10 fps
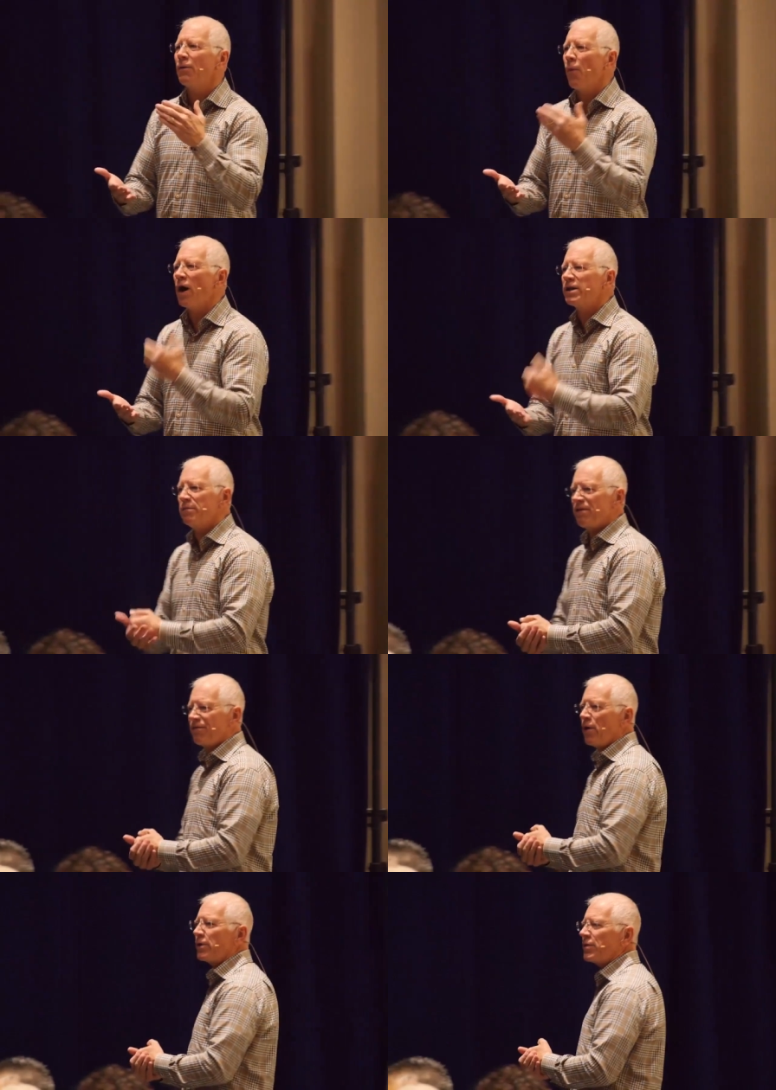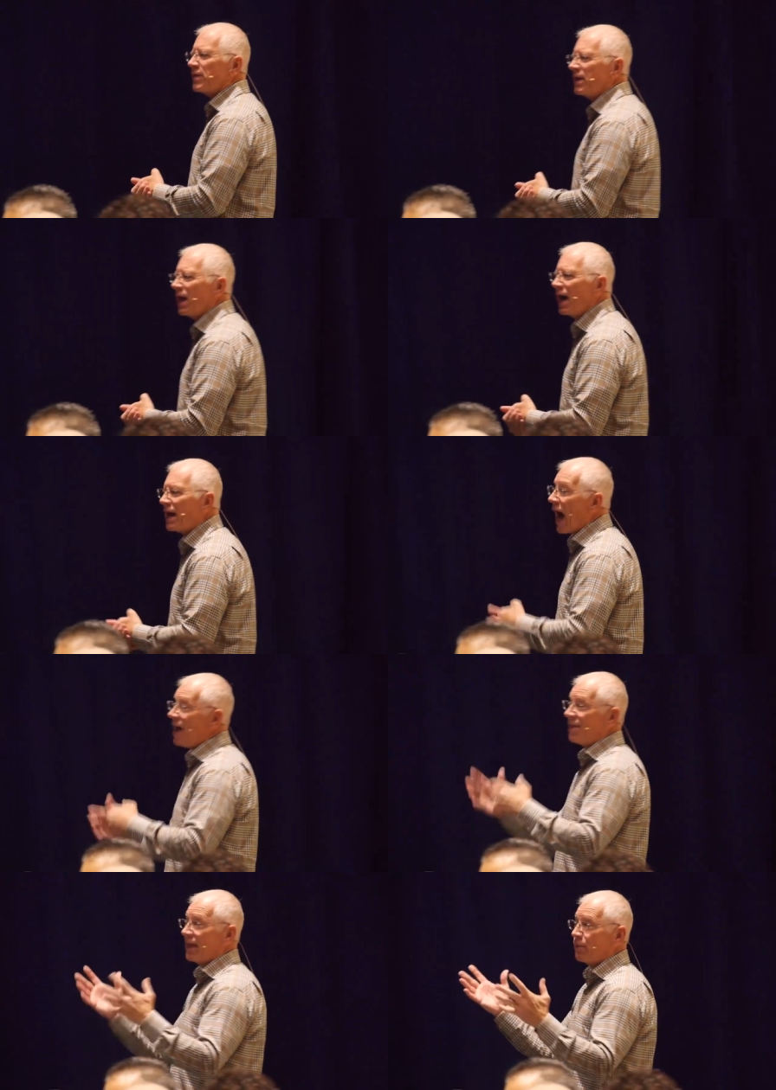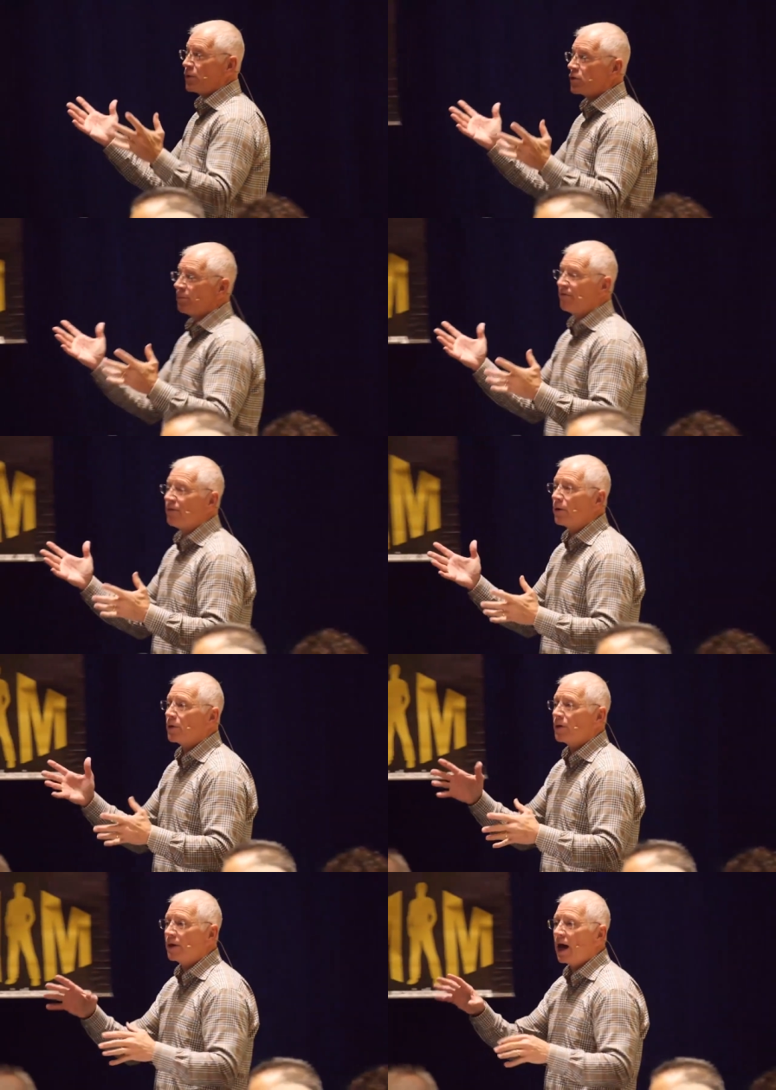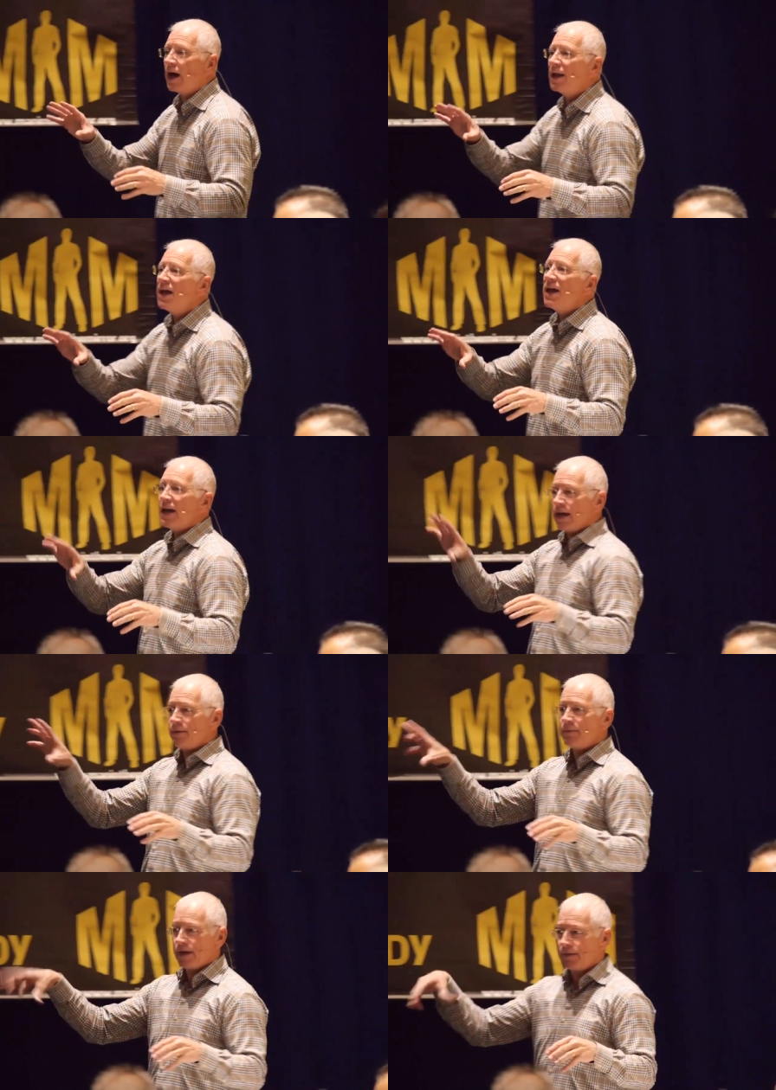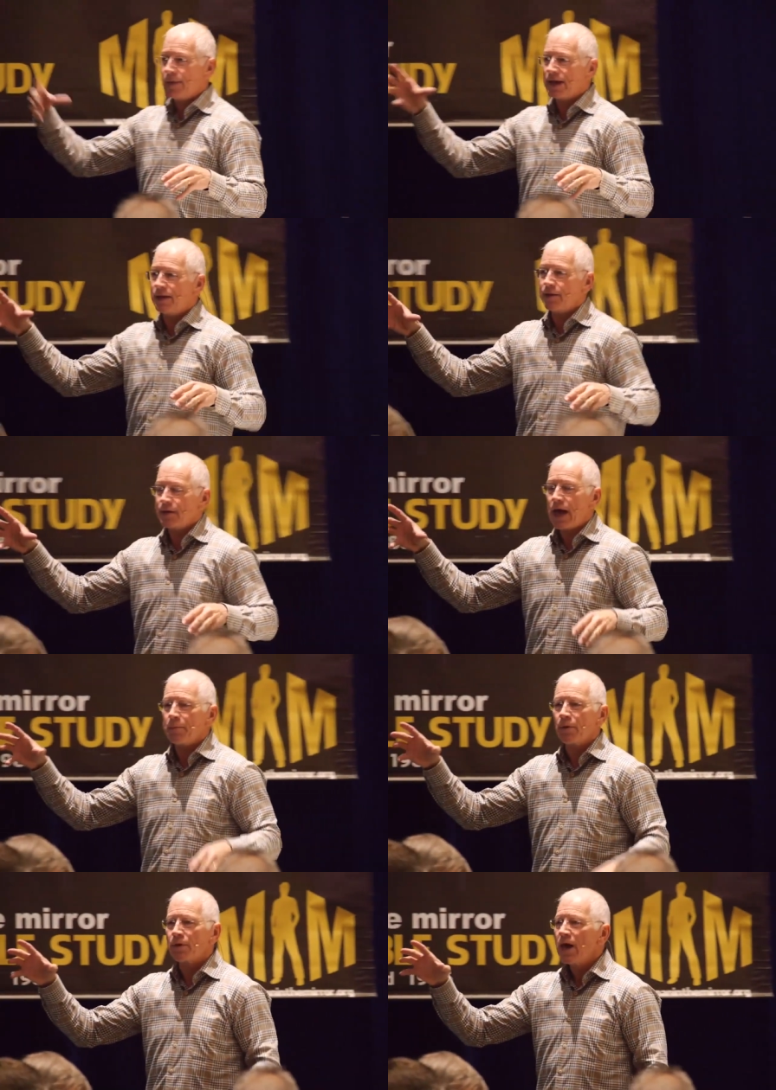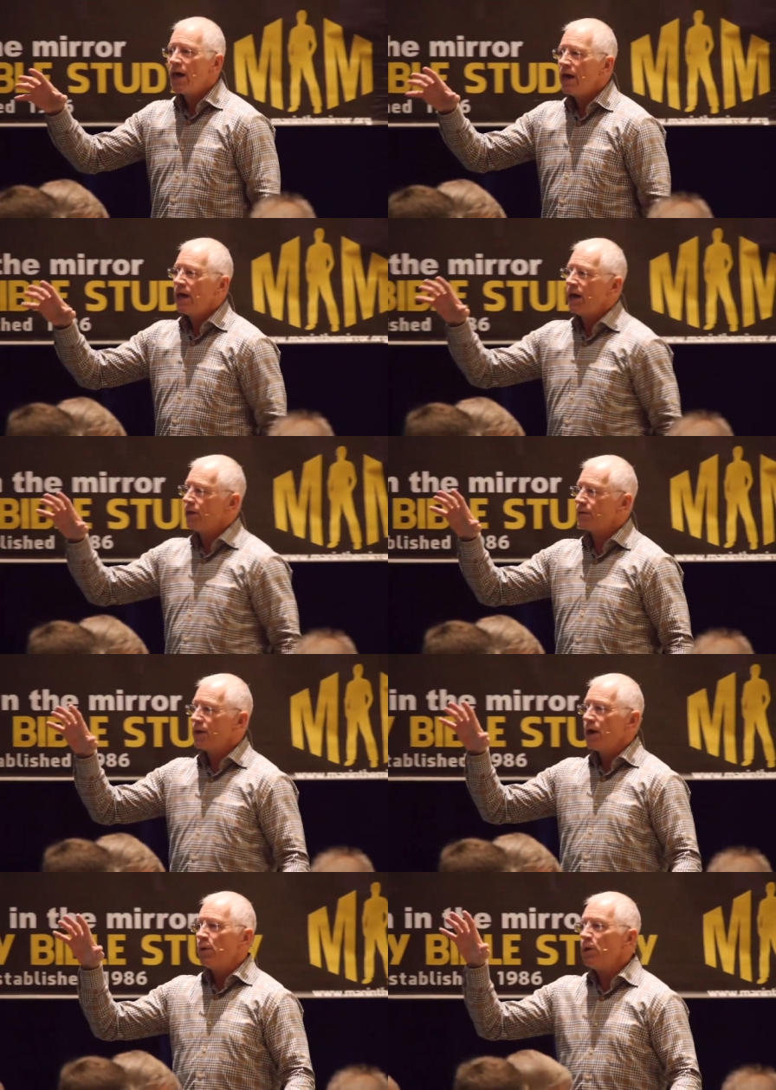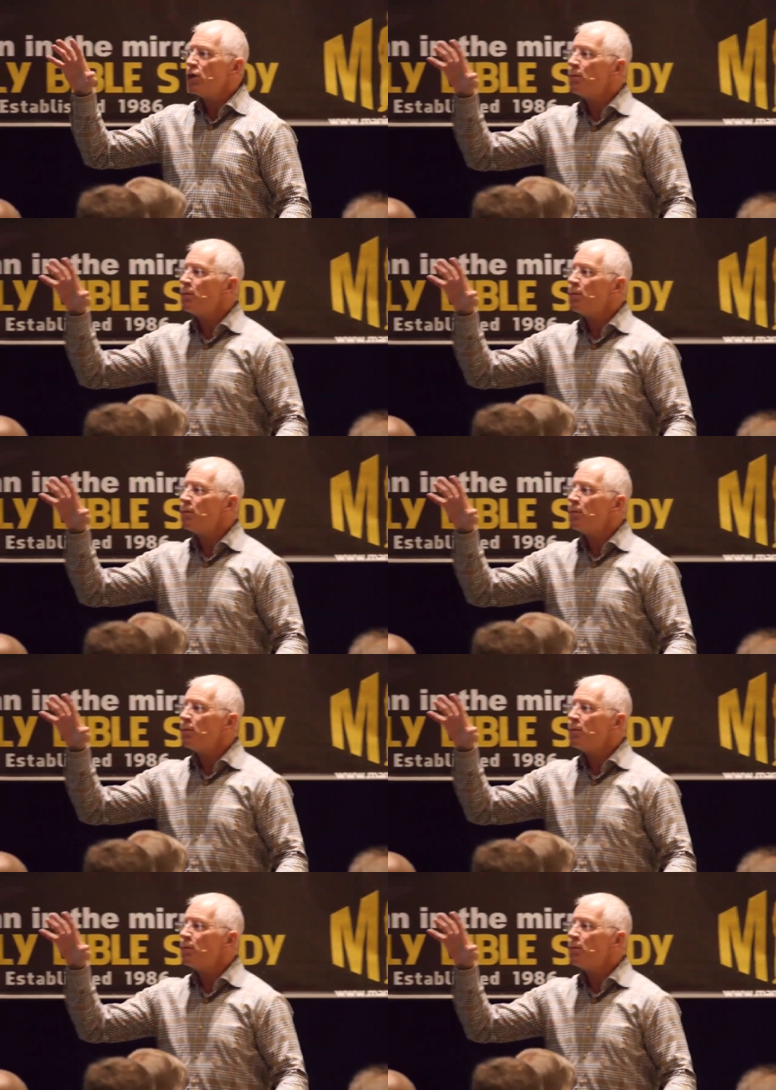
want to be focusing on, I think we should be focusing on in, in making disciples, is we